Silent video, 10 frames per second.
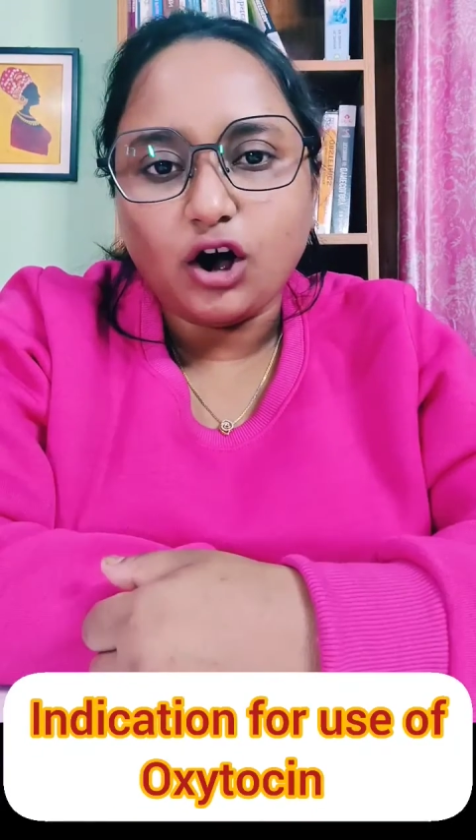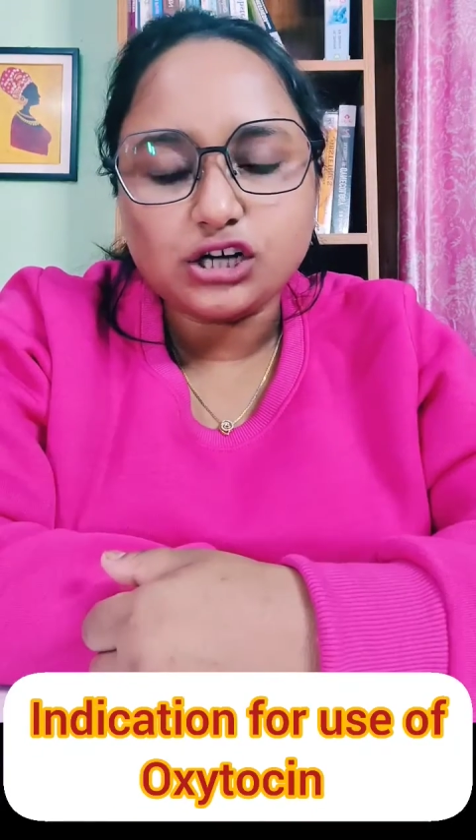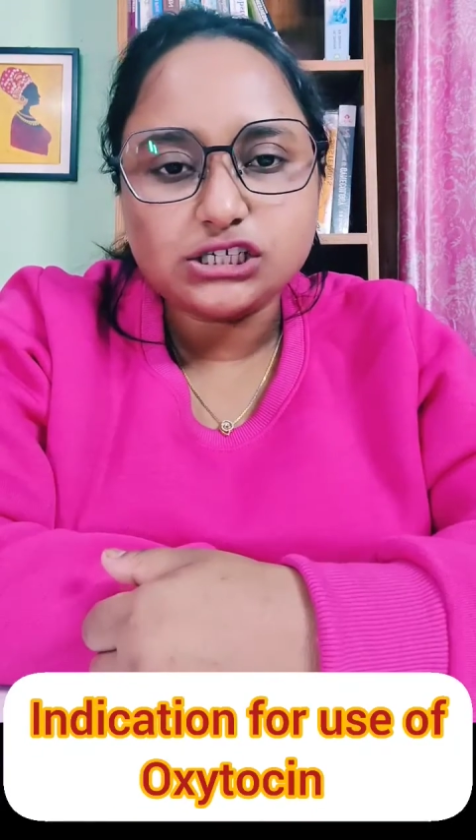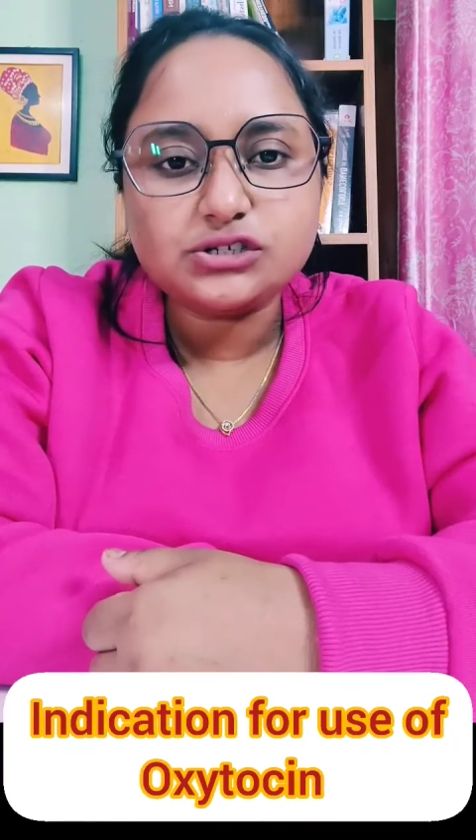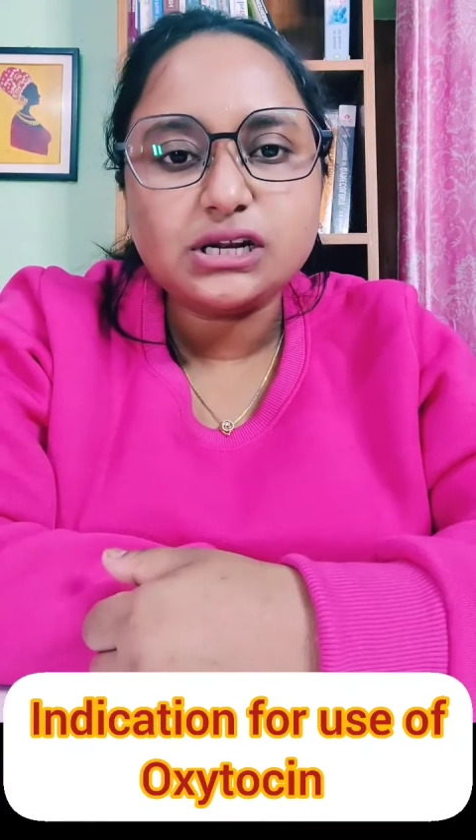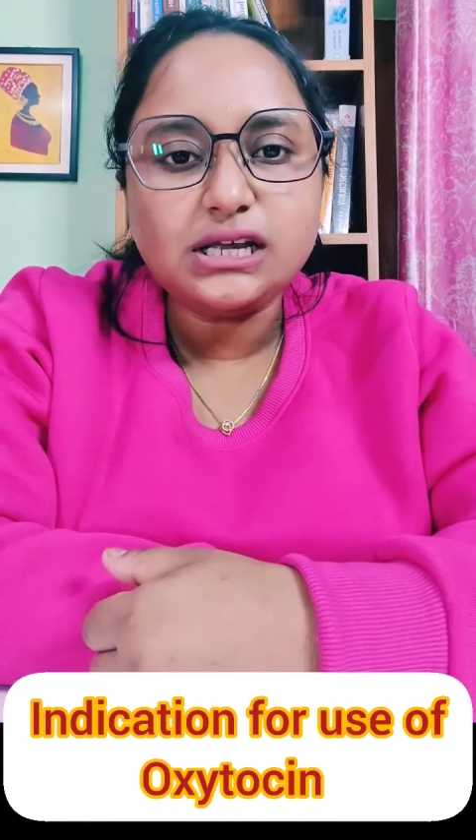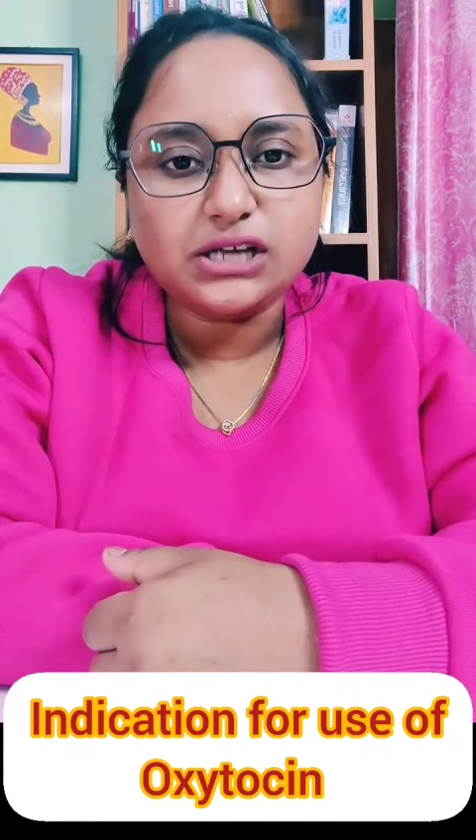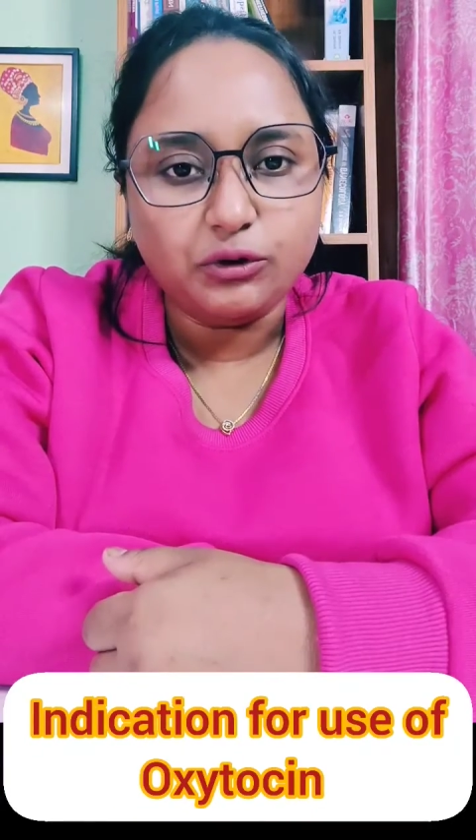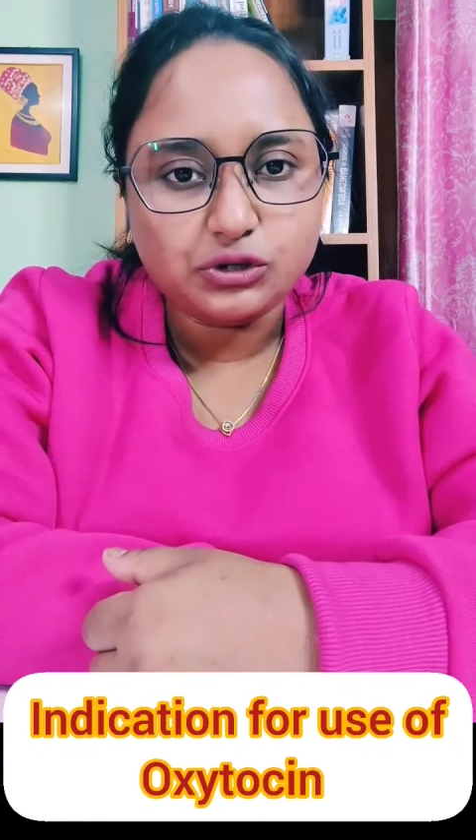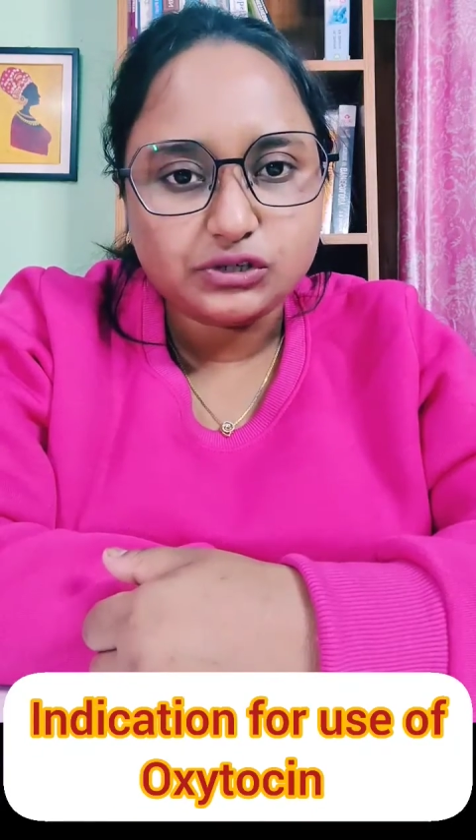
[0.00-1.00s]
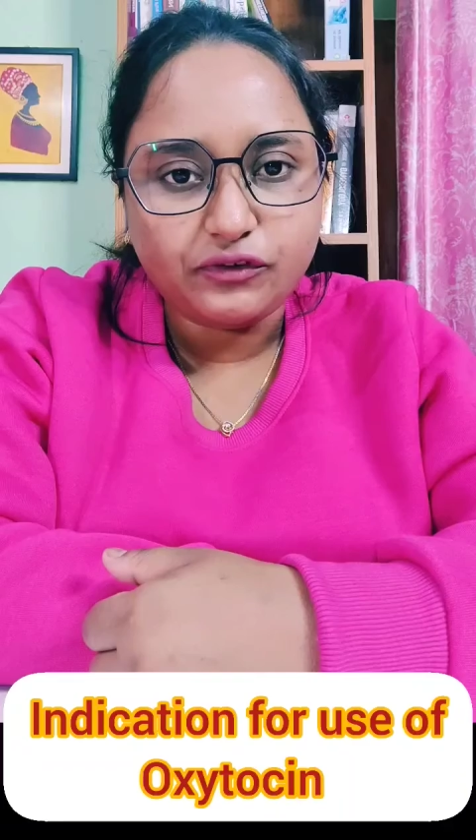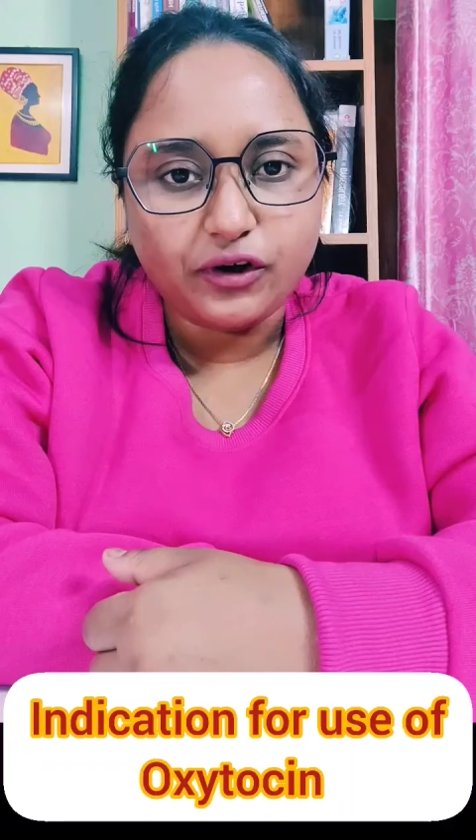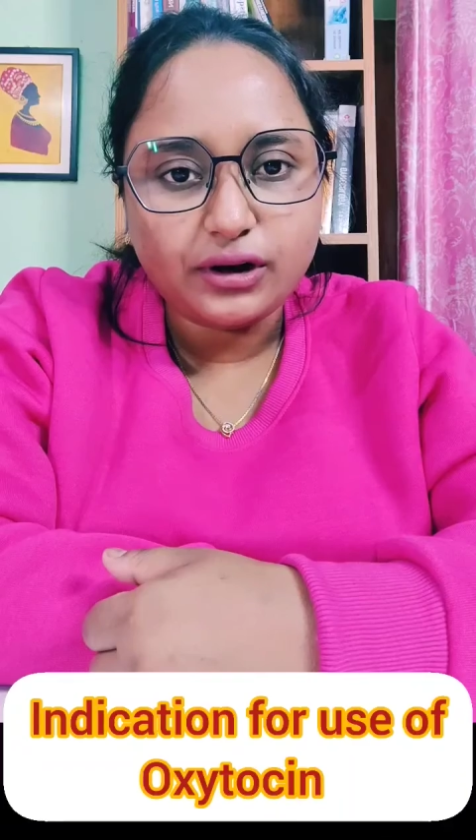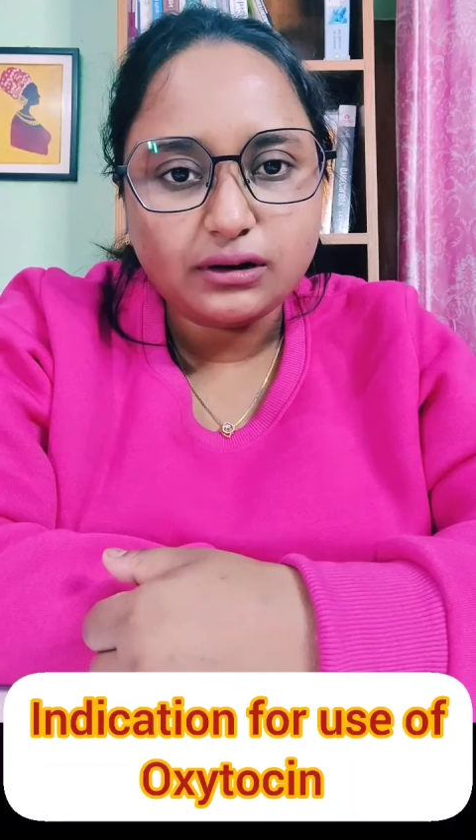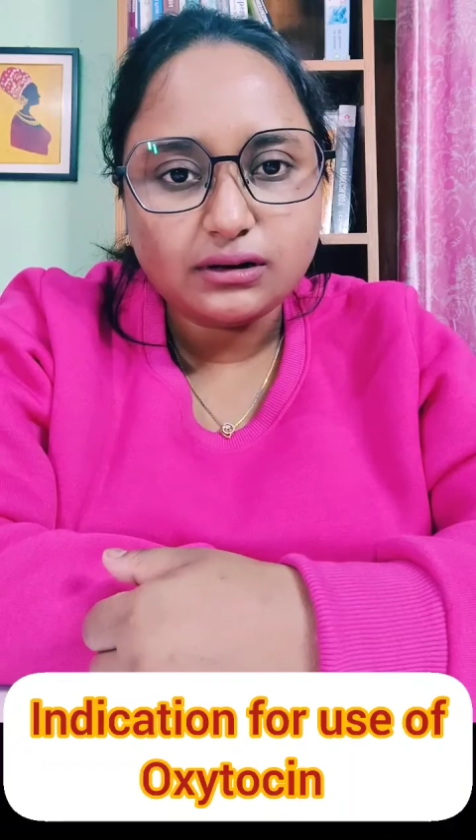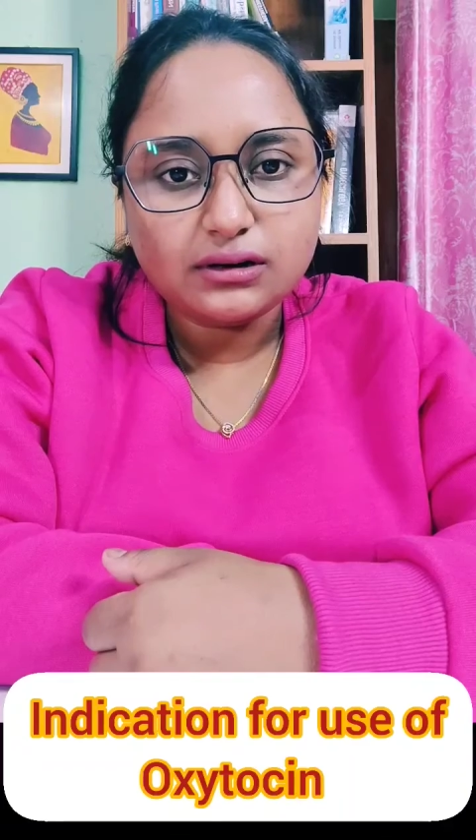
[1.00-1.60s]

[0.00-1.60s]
Oxytocin is used for